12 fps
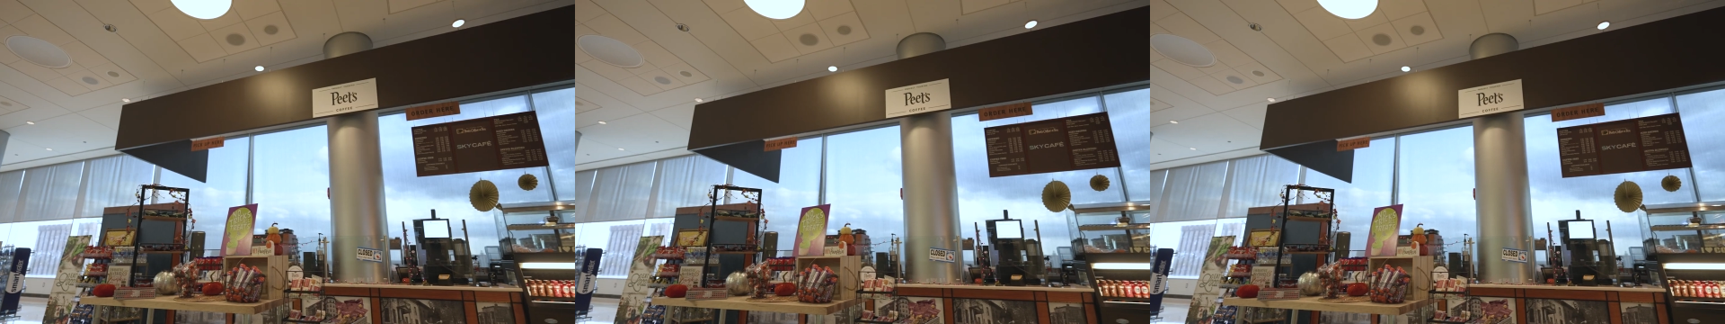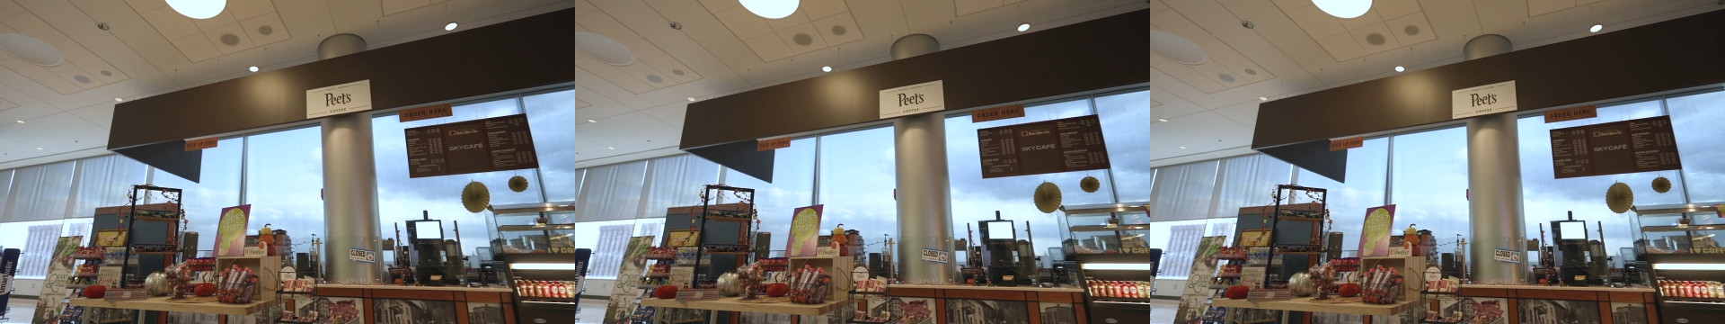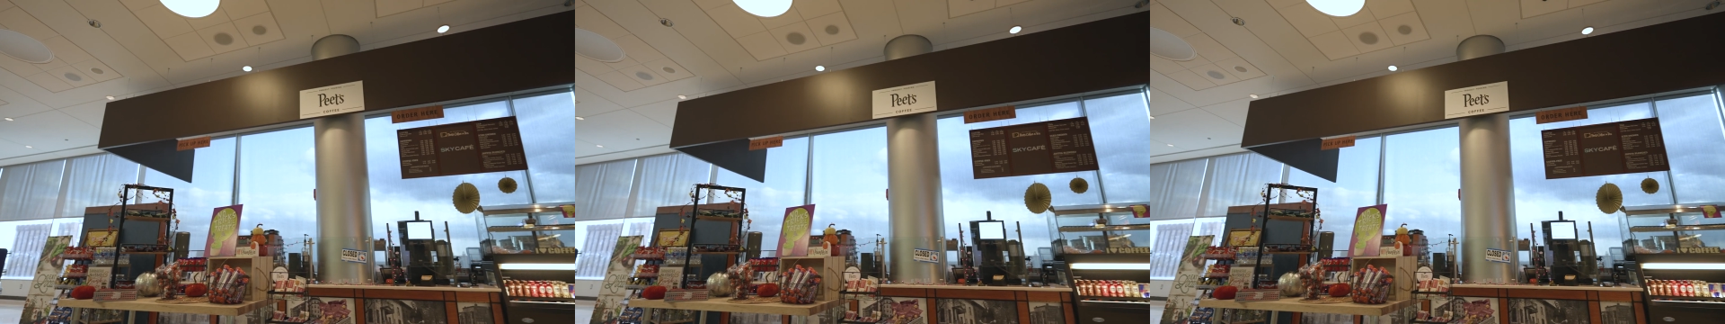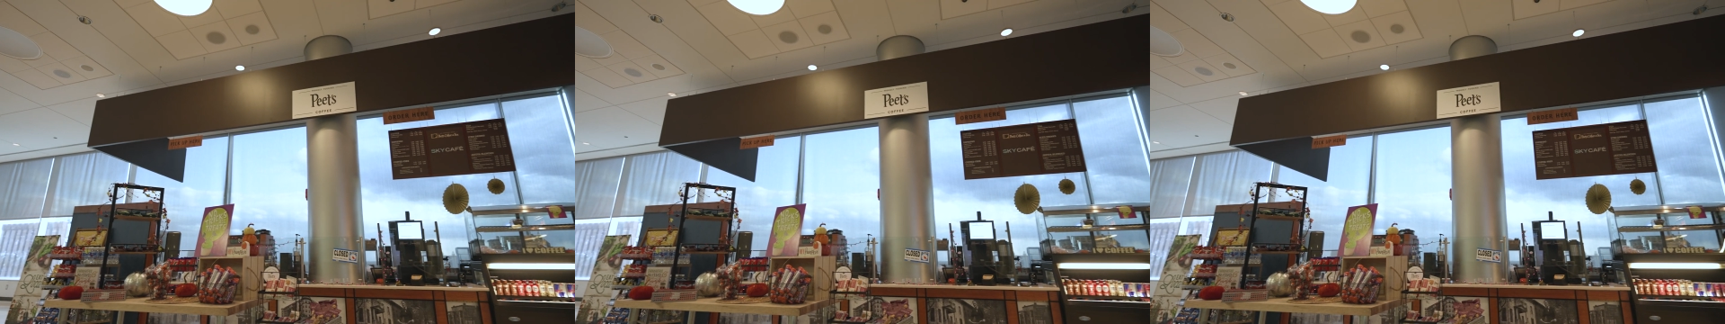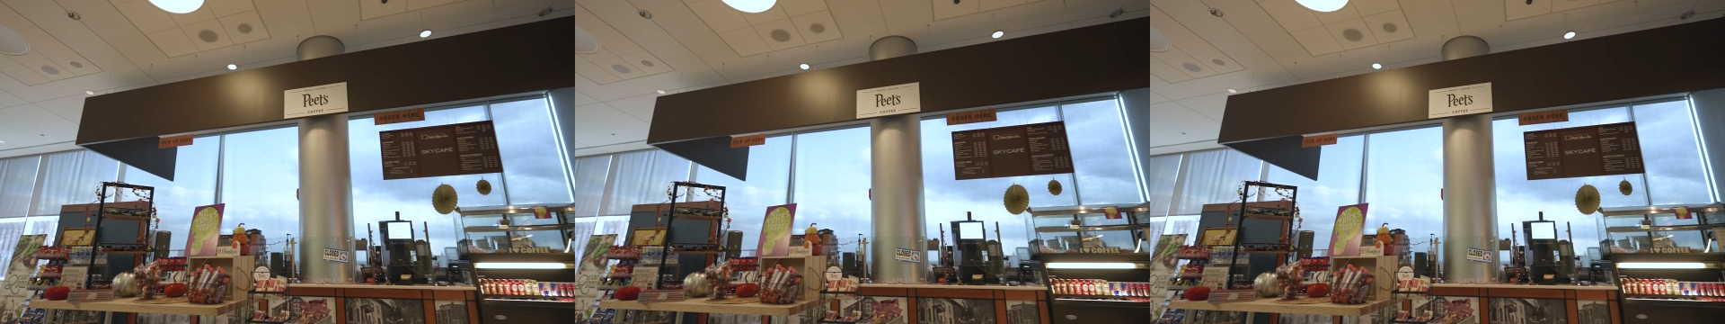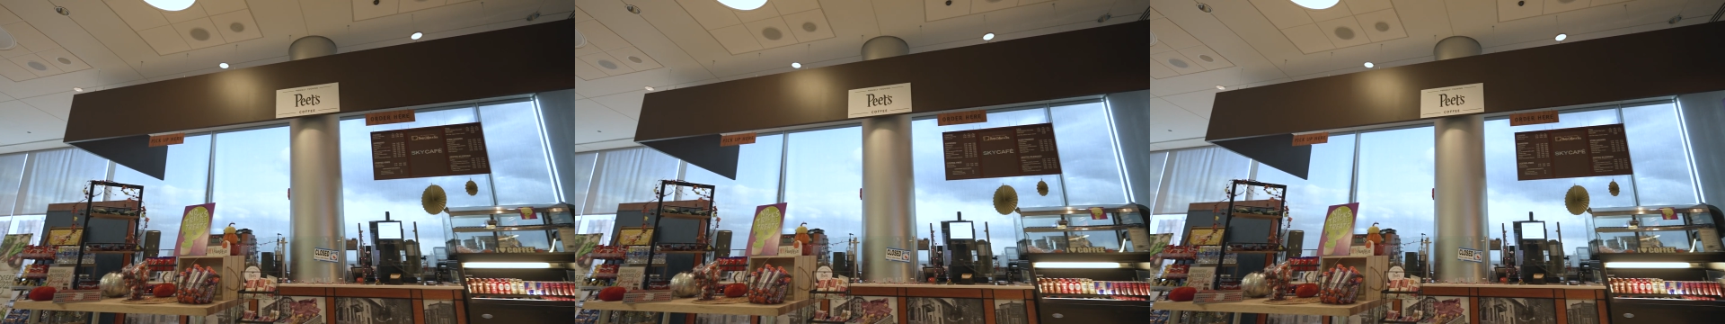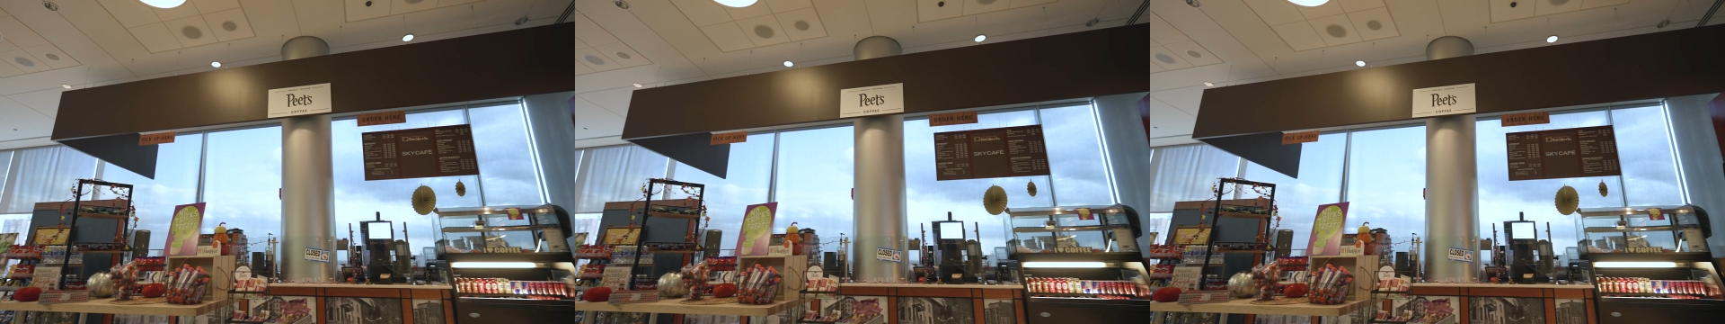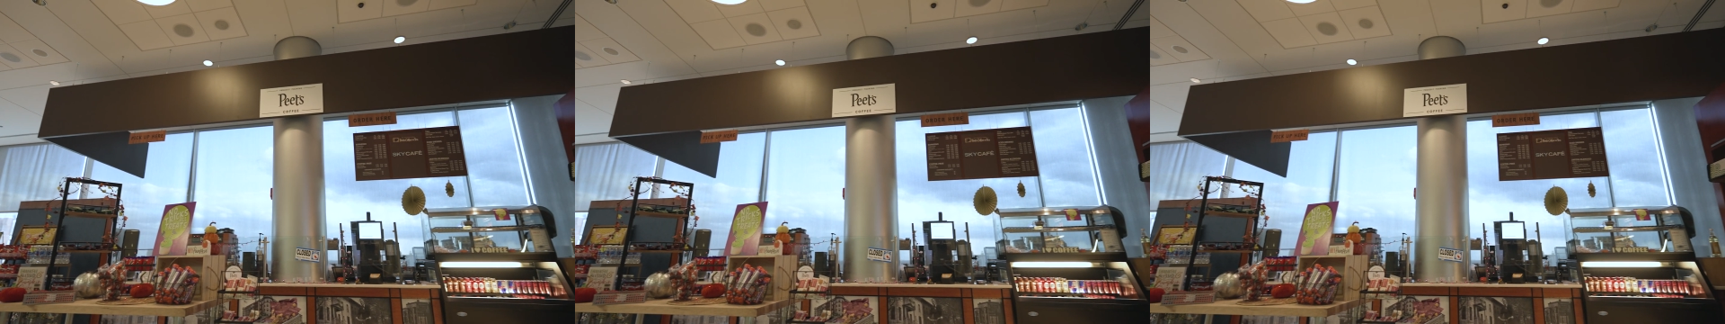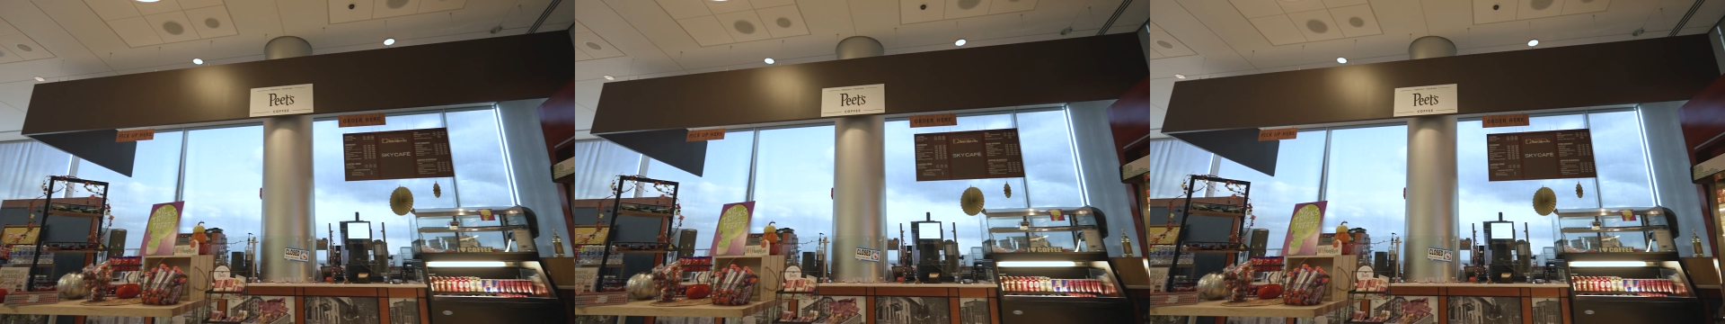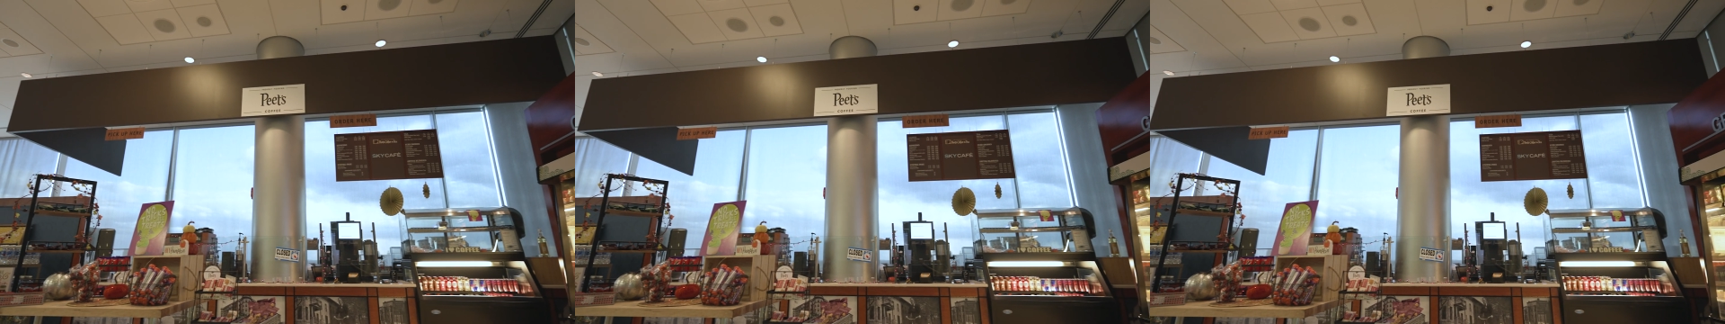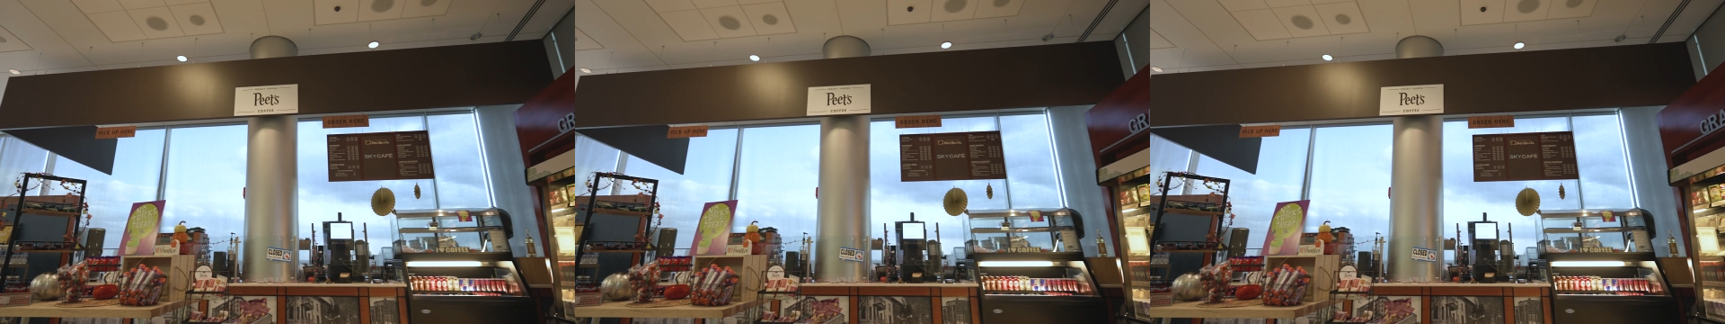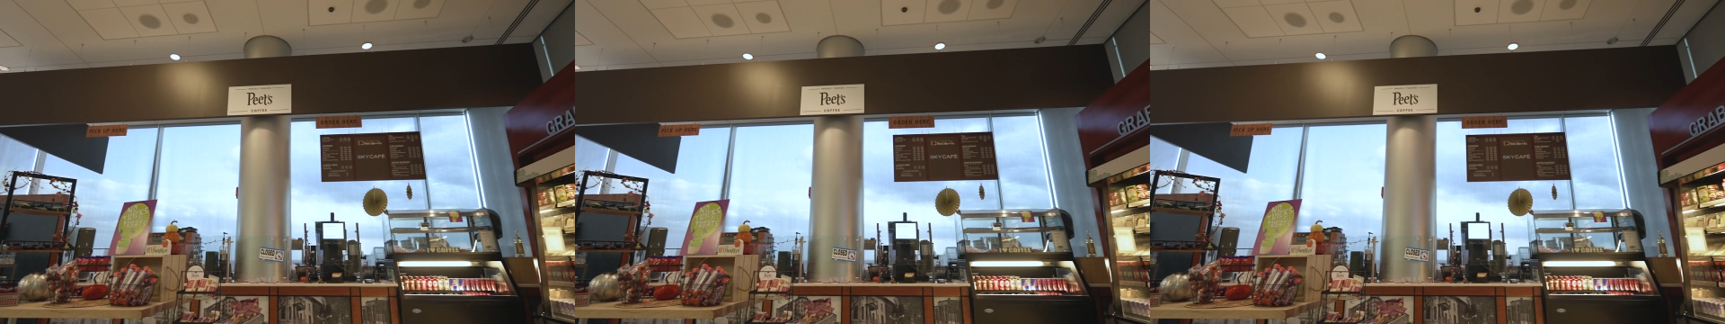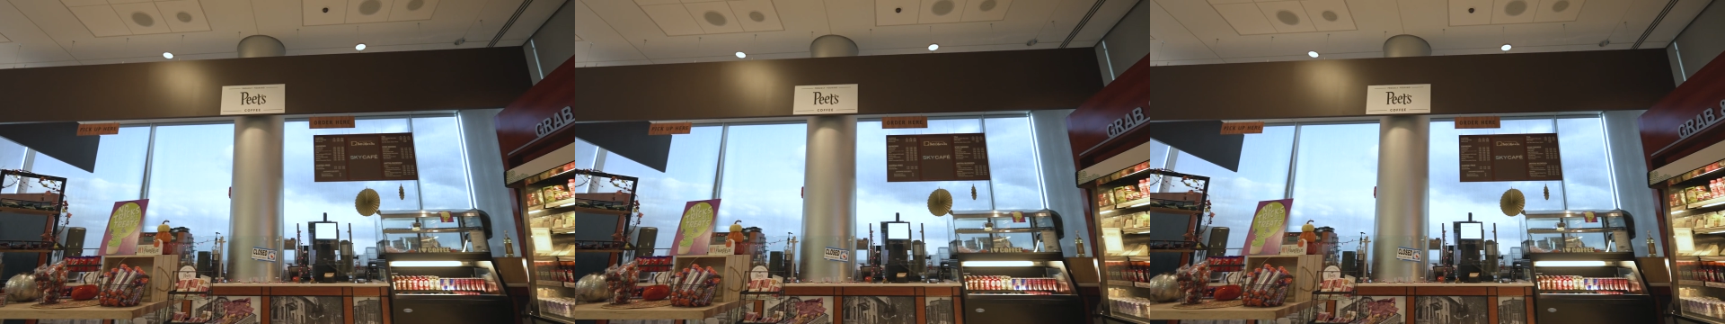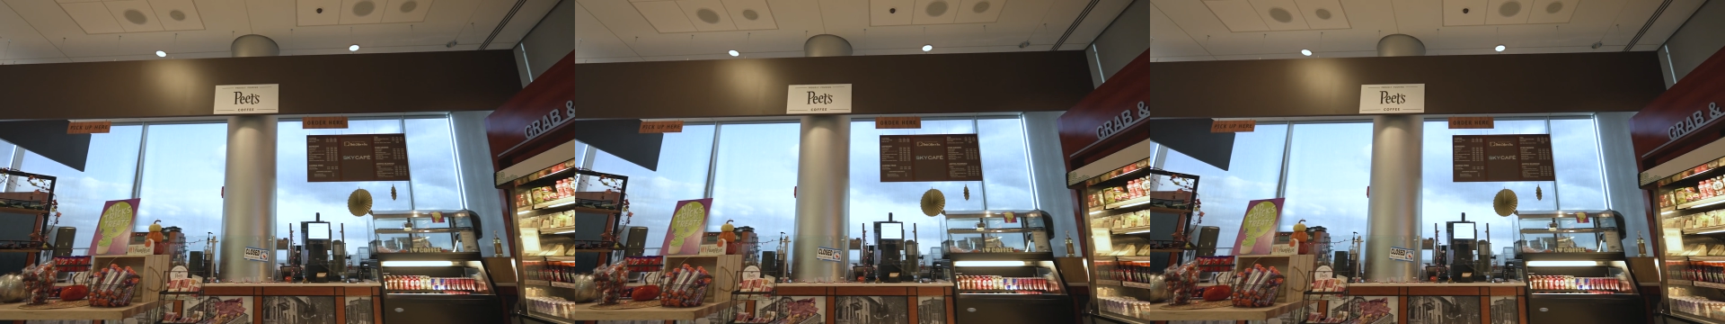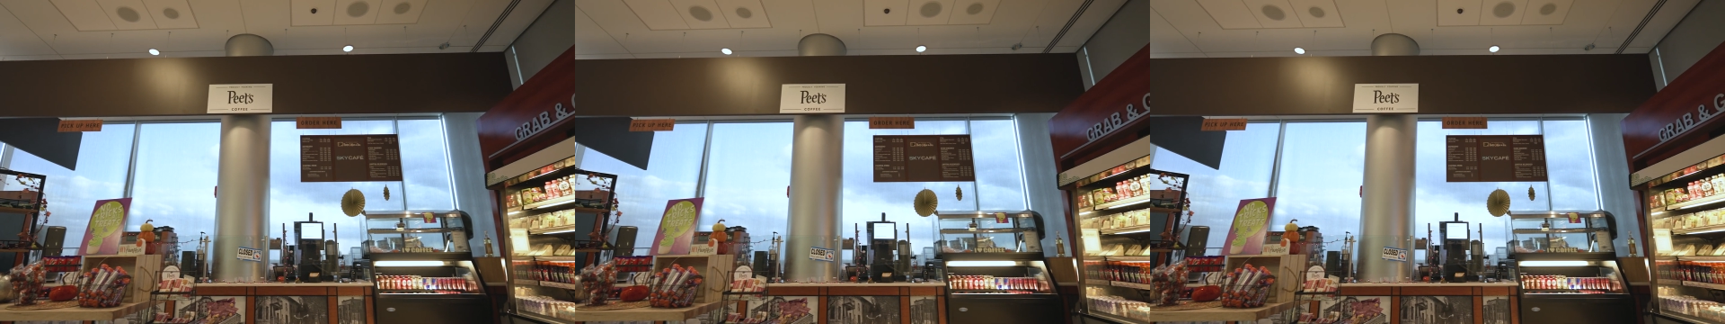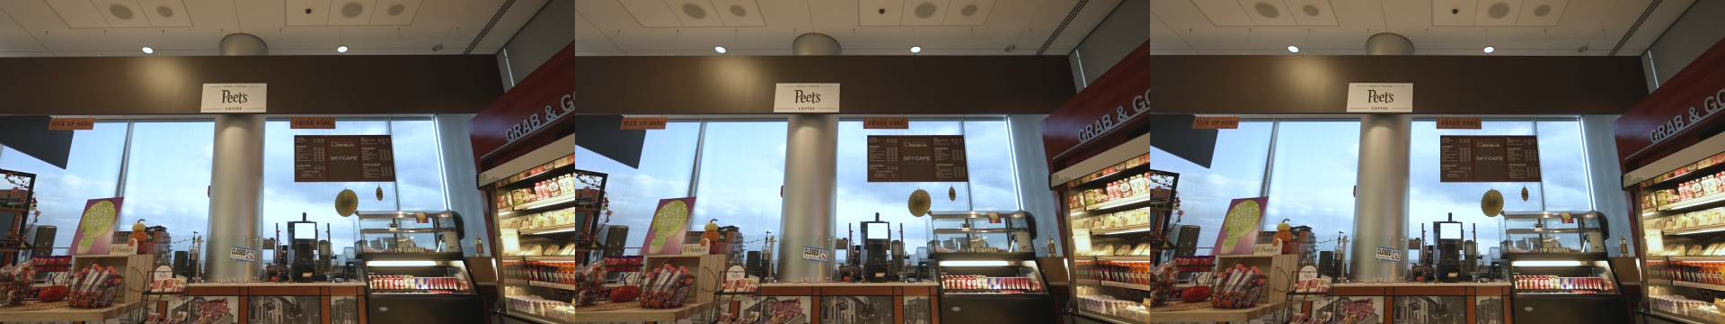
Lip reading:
No face is visible, so there are no lips to read.